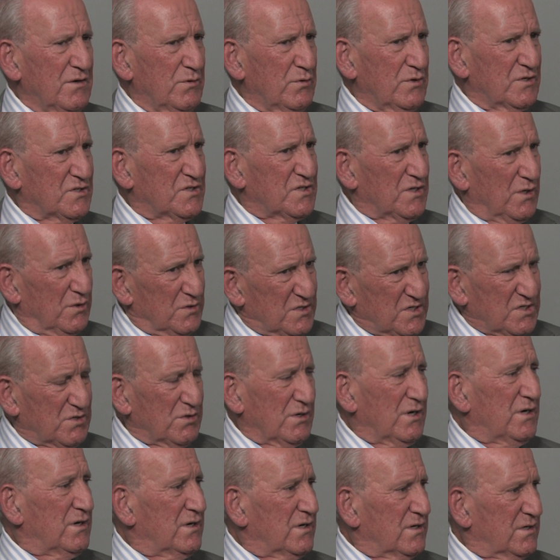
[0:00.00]
was so
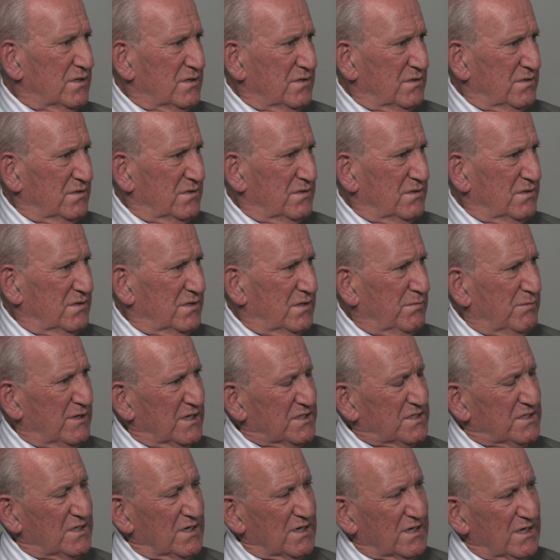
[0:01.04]
strong
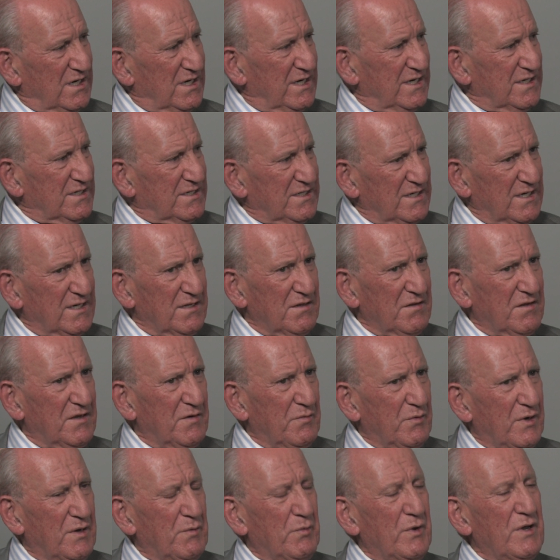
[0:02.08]
amongst our clientele that
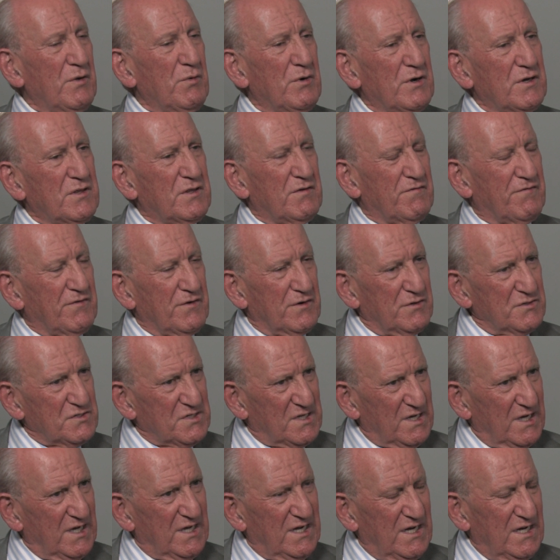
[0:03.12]
when we weren't the first
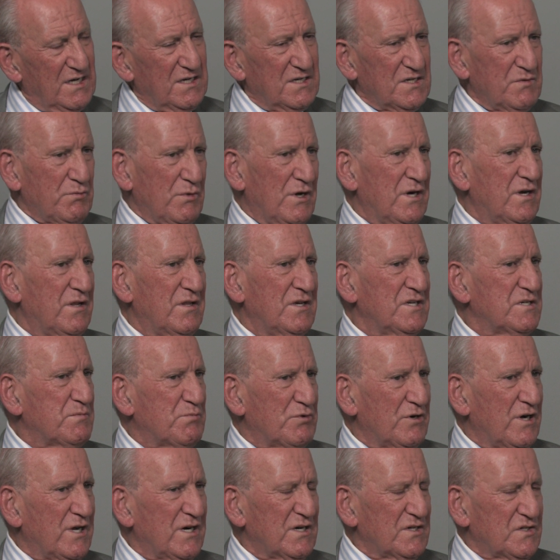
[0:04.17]
to get into one of these
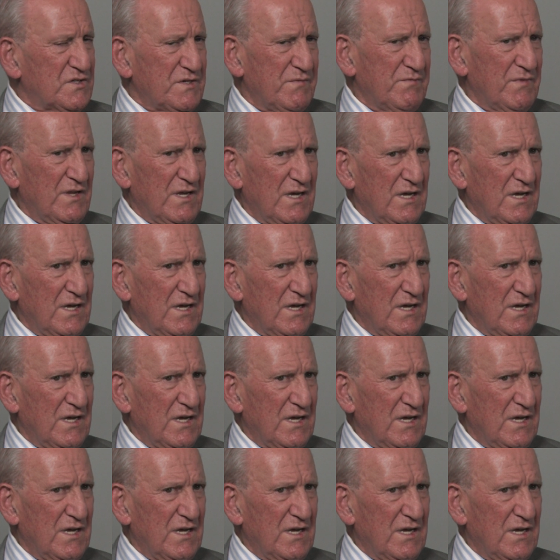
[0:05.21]
products,